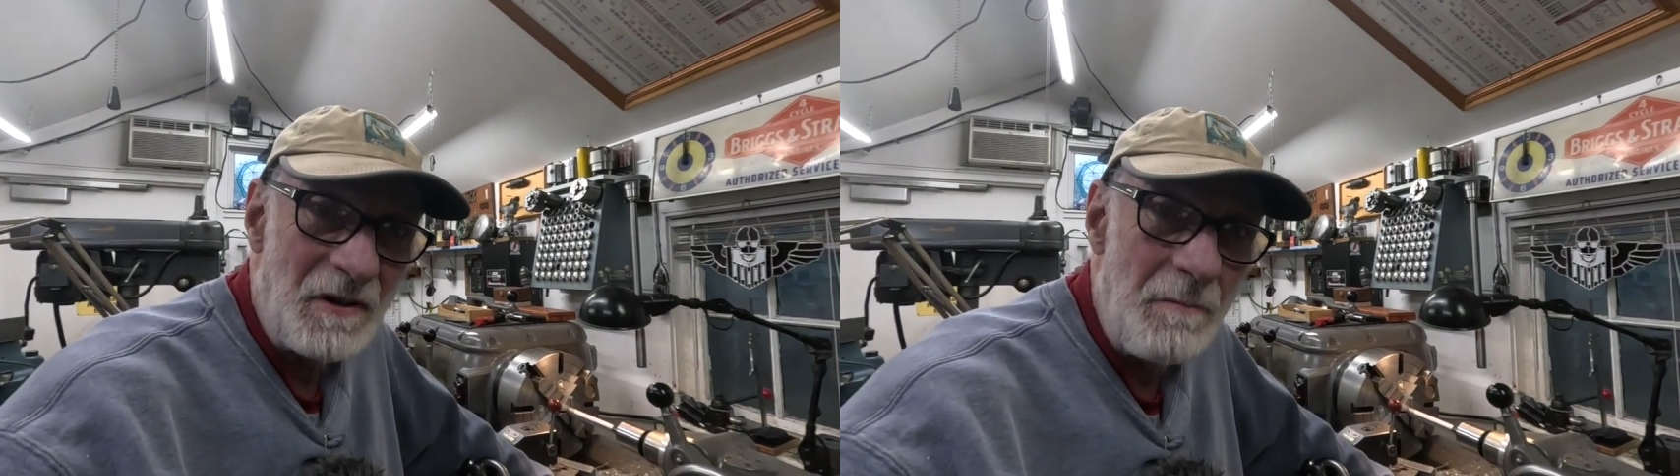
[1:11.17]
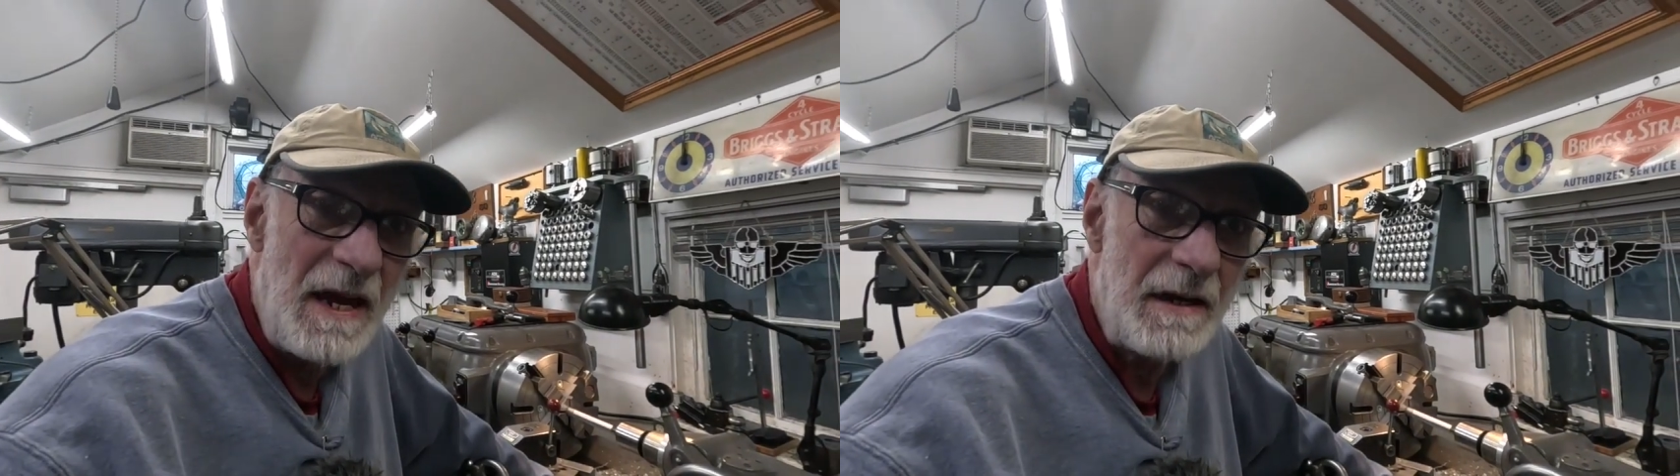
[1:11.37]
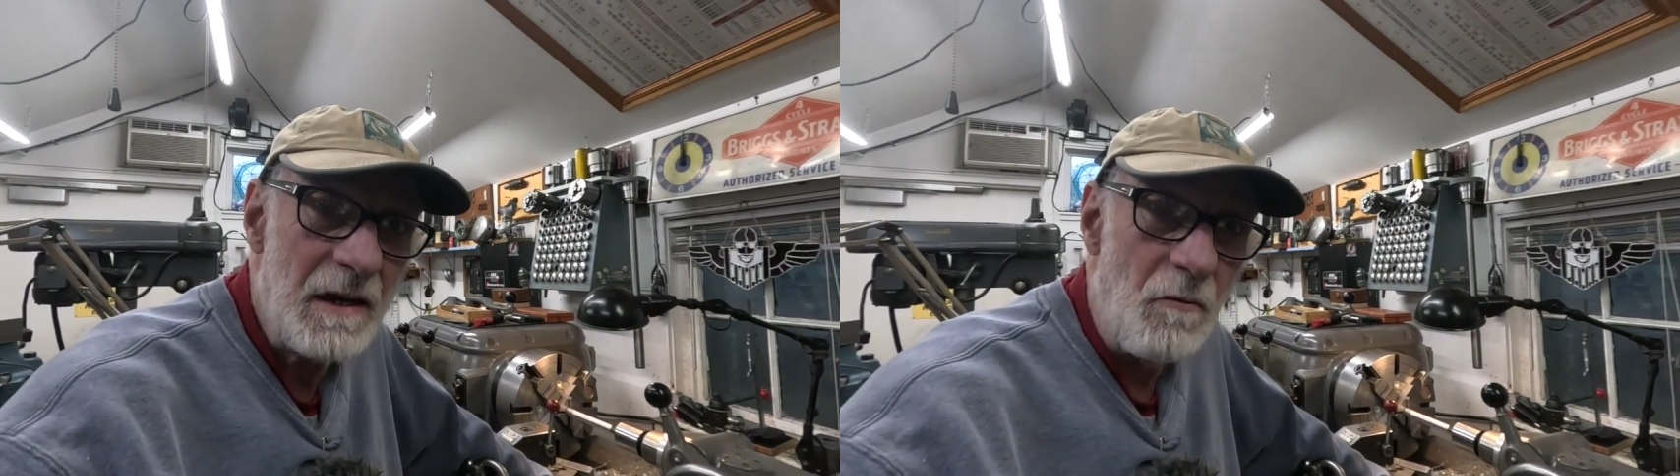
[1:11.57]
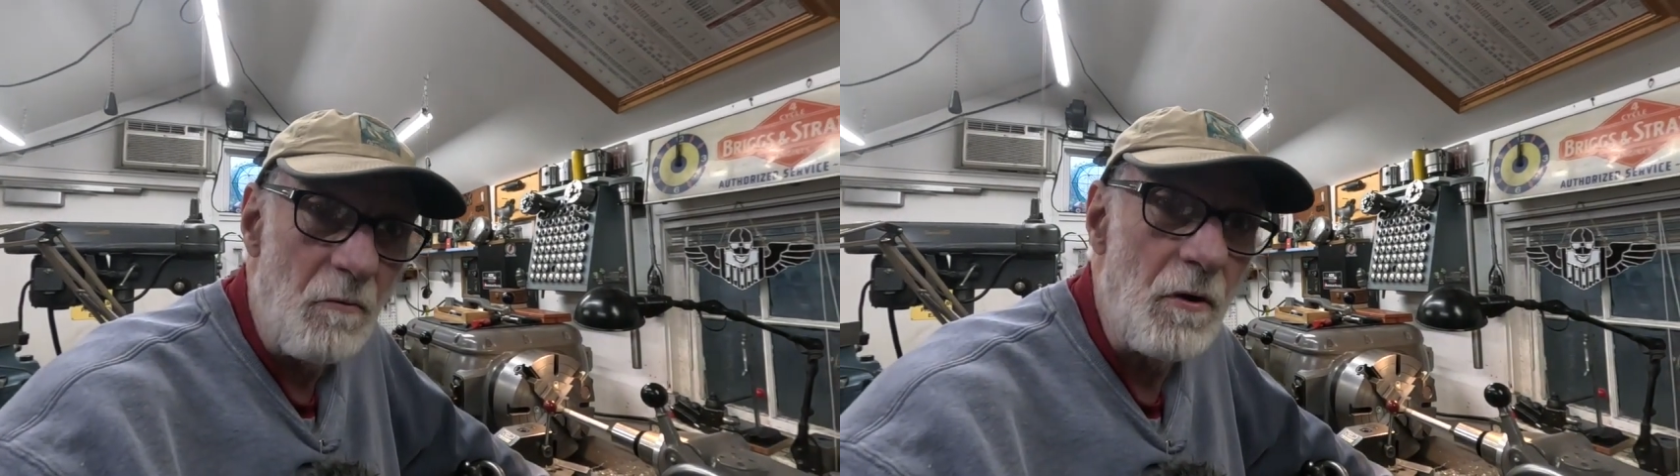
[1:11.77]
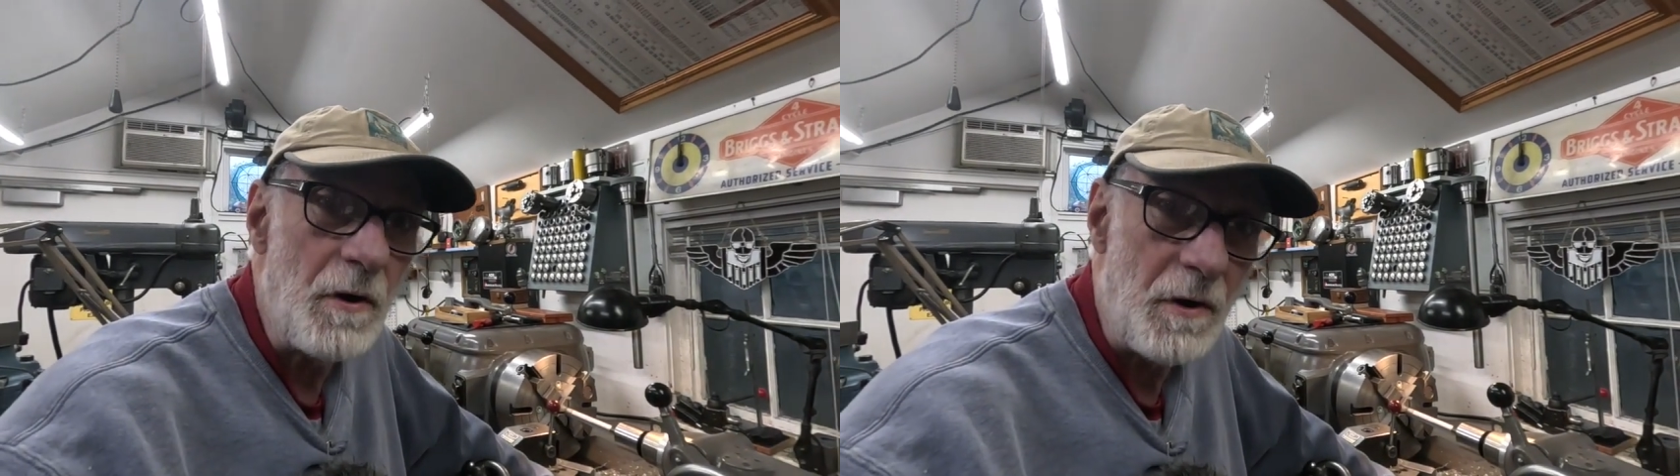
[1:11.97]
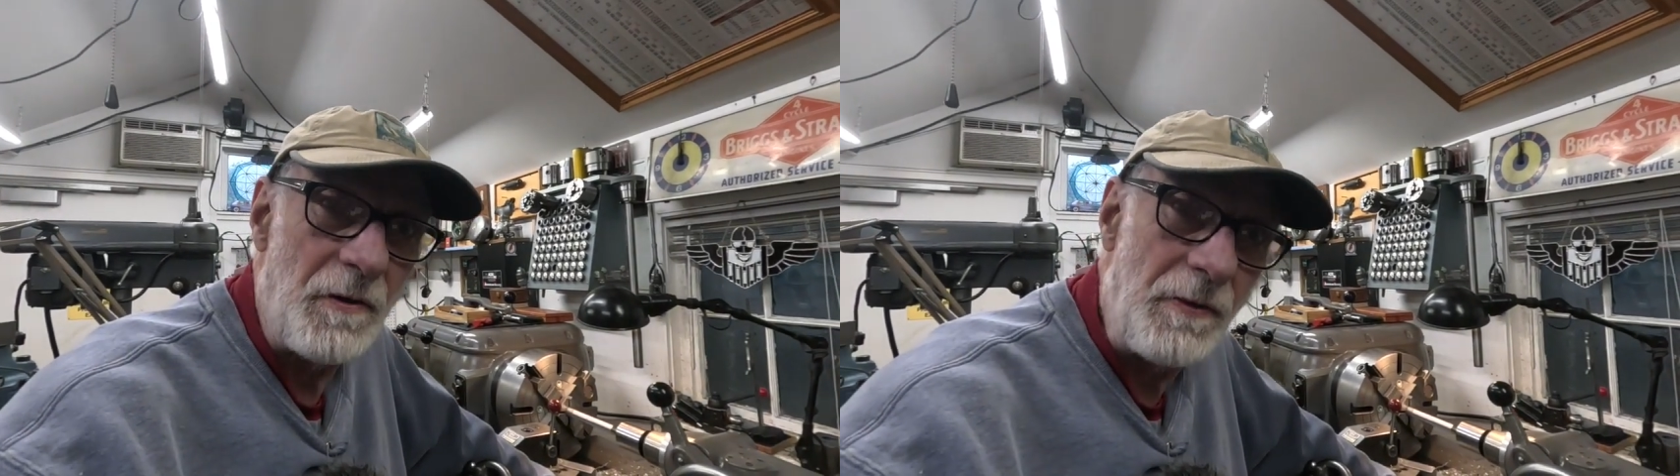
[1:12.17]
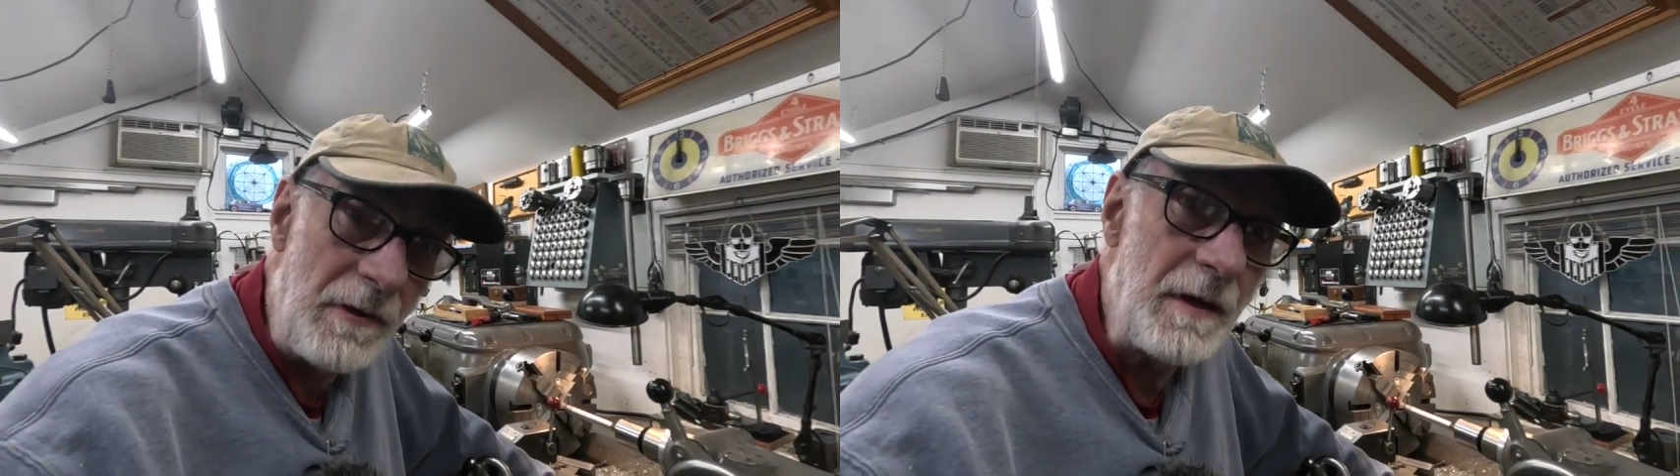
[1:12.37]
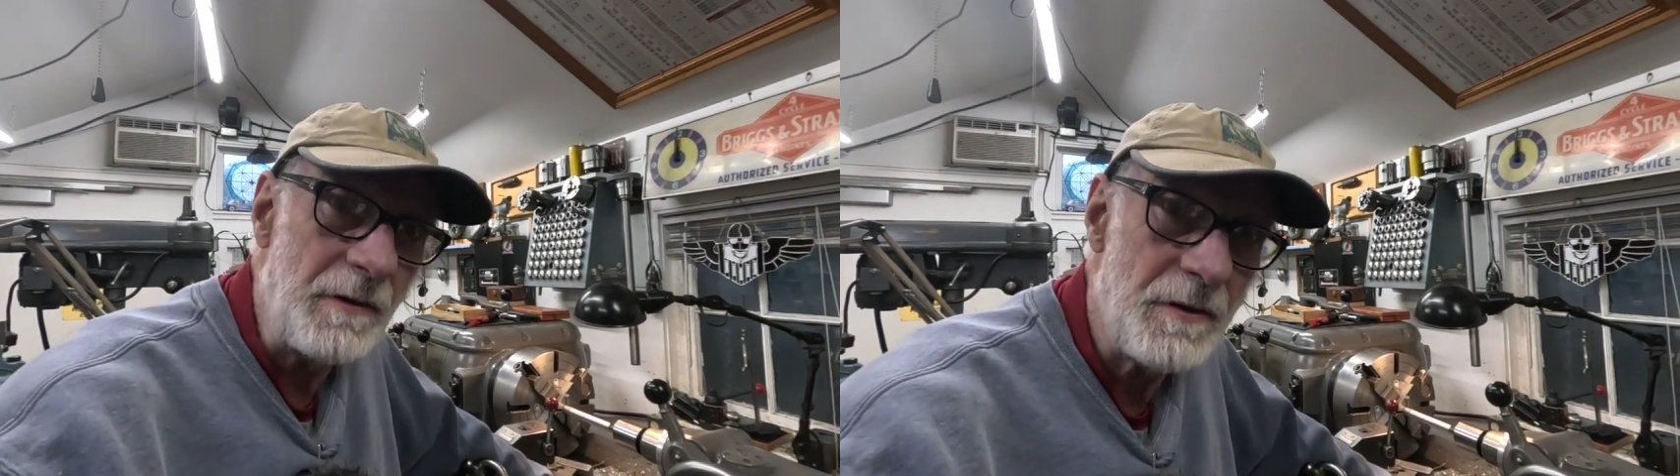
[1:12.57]
to make it work
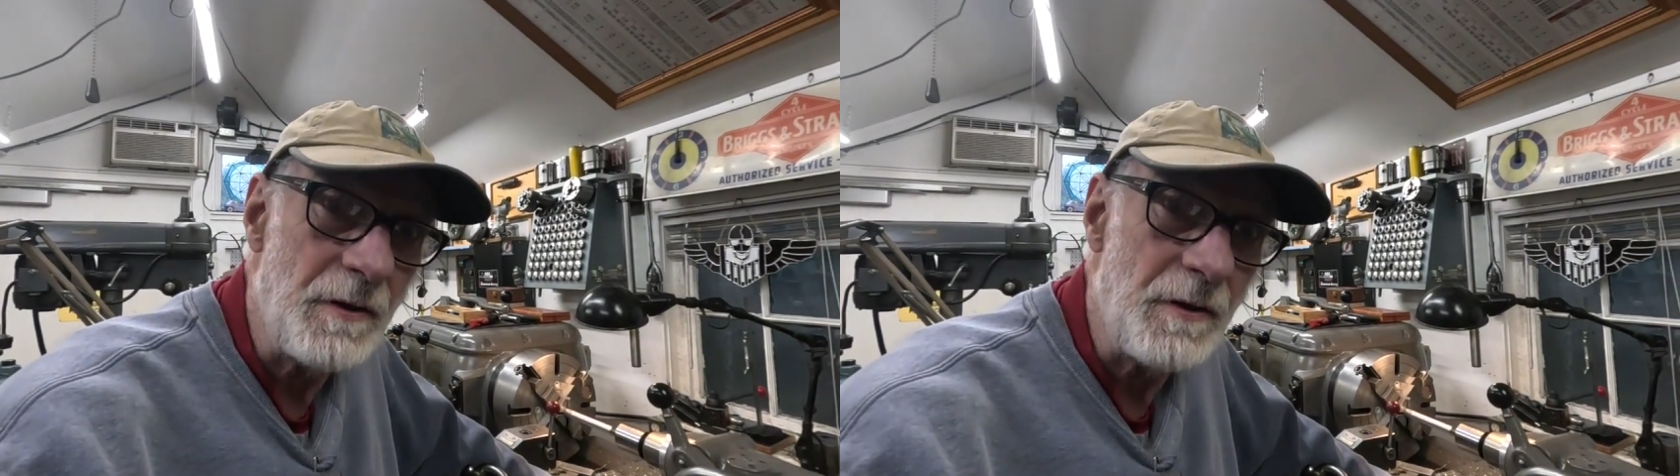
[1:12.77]
this